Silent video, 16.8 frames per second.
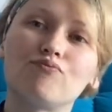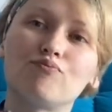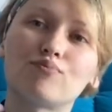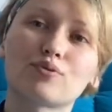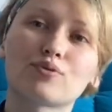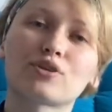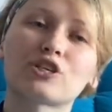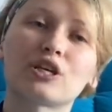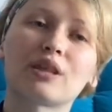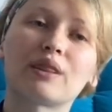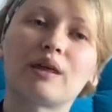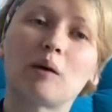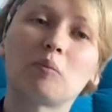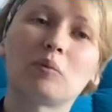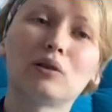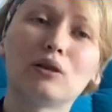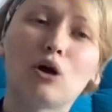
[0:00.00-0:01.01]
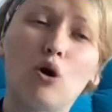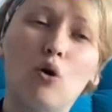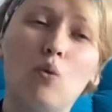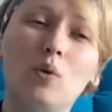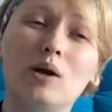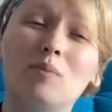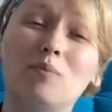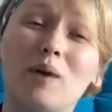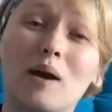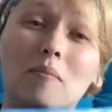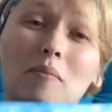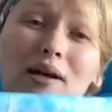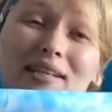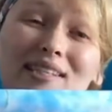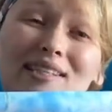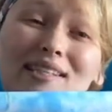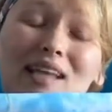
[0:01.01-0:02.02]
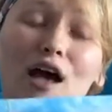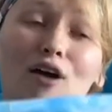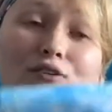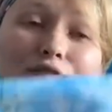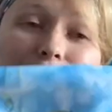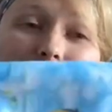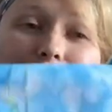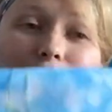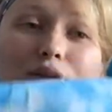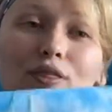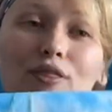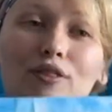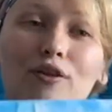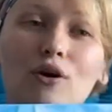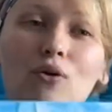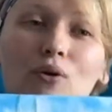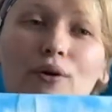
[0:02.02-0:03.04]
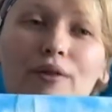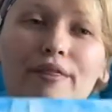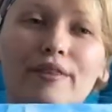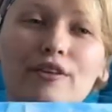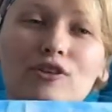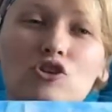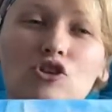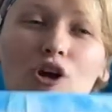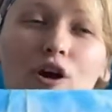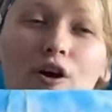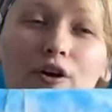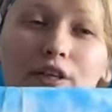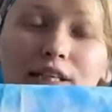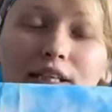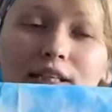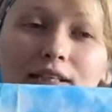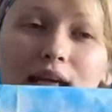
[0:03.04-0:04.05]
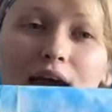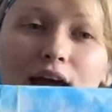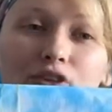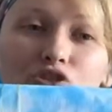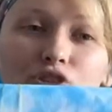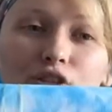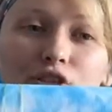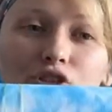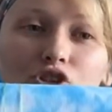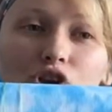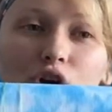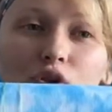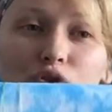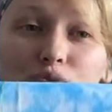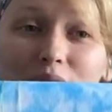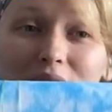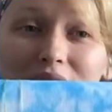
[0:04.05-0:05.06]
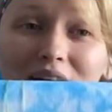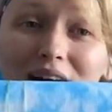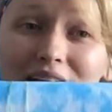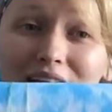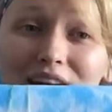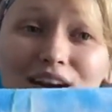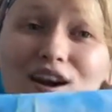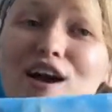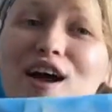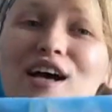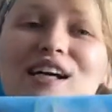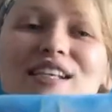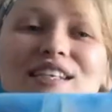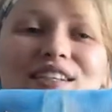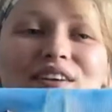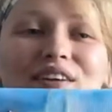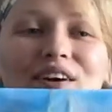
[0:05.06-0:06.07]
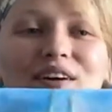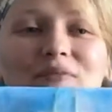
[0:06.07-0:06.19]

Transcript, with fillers: put them lower by myself even though on the chart it actually shows me higher so